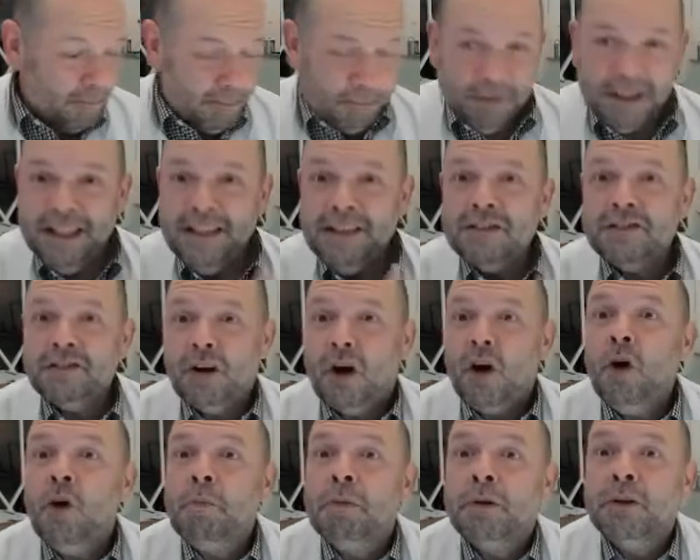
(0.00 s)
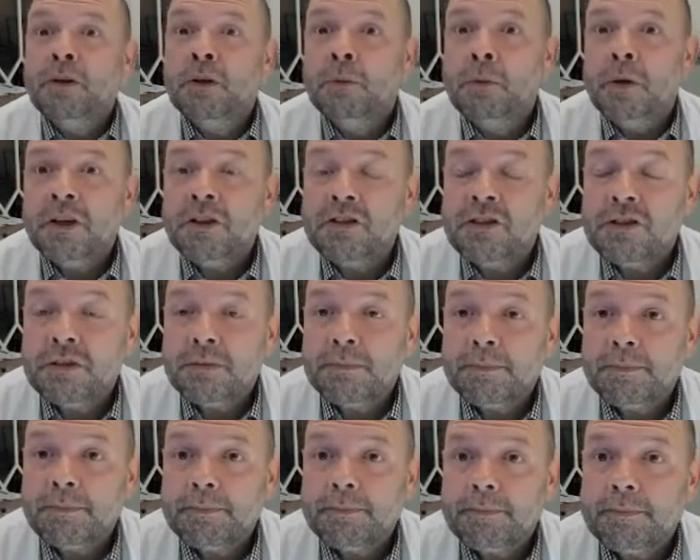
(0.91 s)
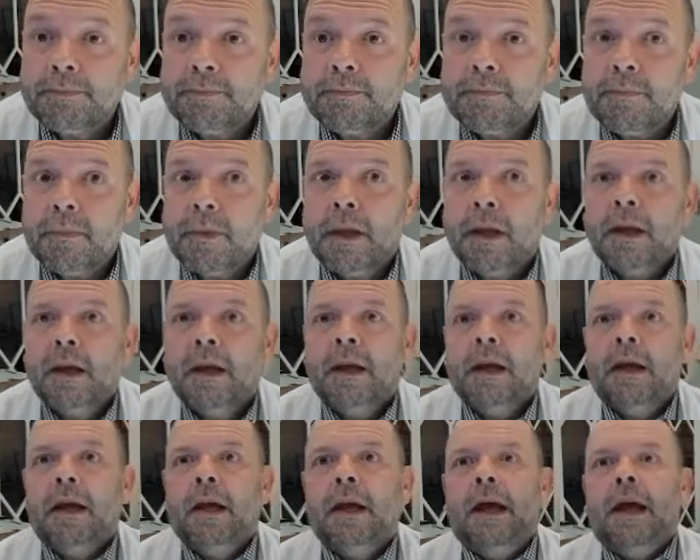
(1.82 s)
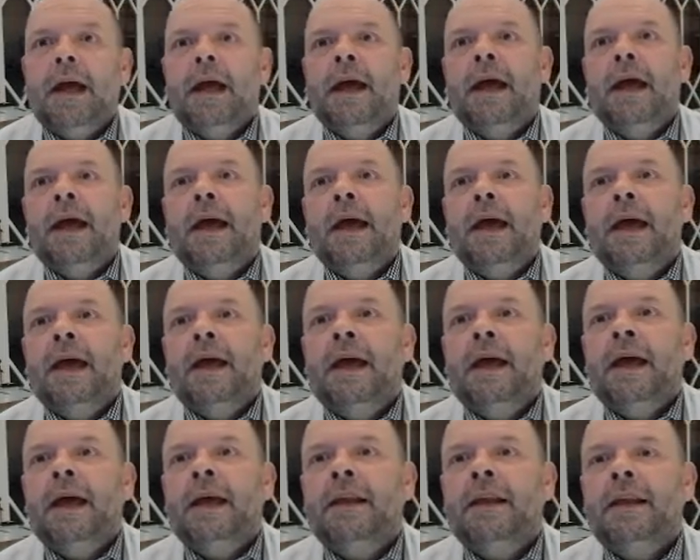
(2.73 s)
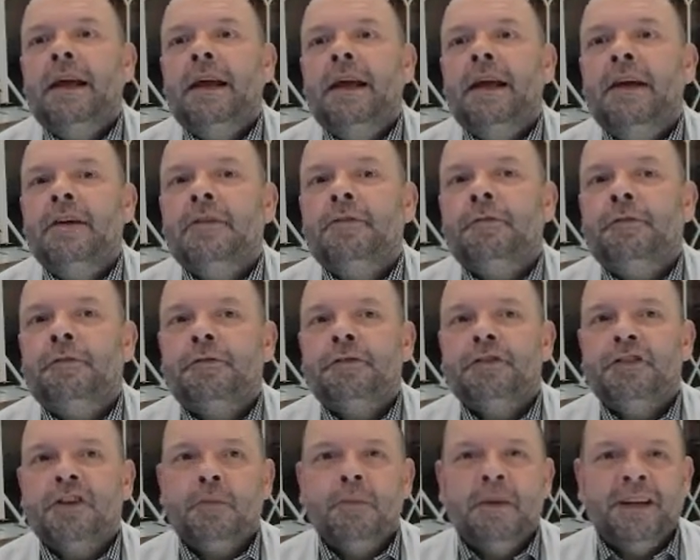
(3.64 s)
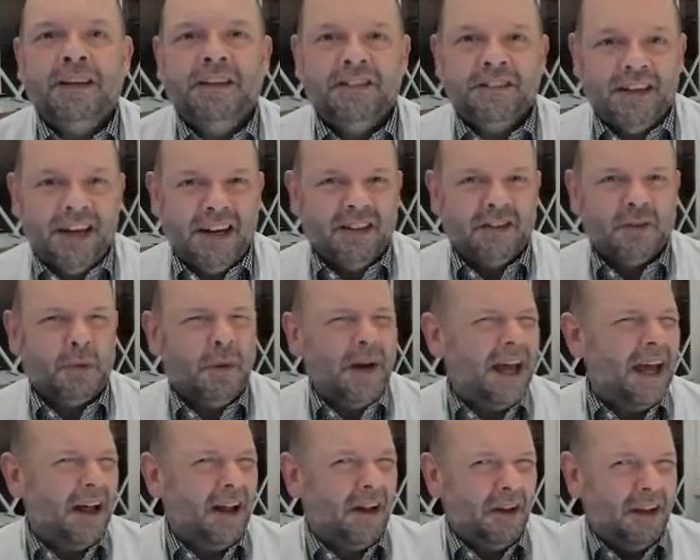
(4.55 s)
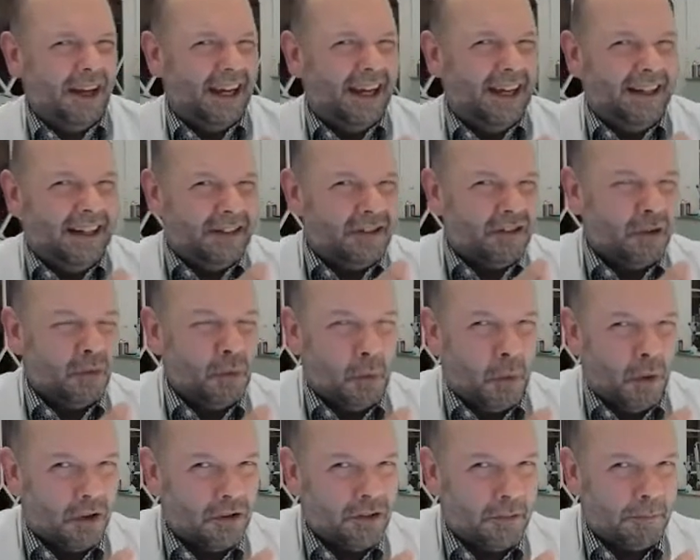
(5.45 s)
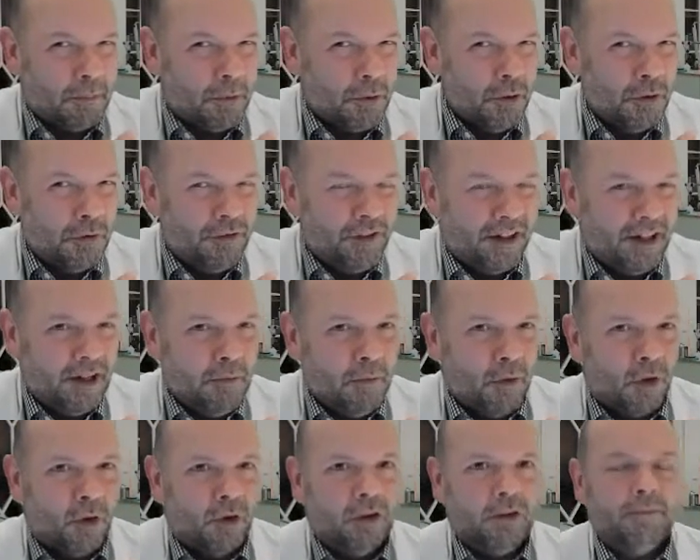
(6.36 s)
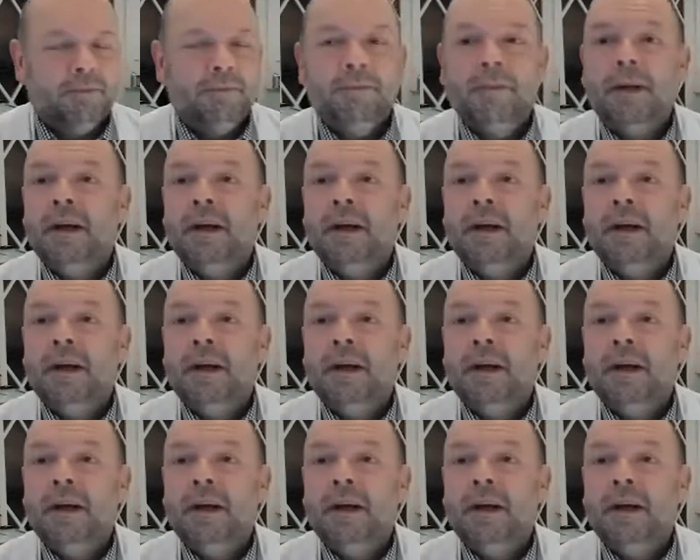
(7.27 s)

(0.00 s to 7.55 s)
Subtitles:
please open the watch. And if somebody says, well, it isn't waterproof anymore,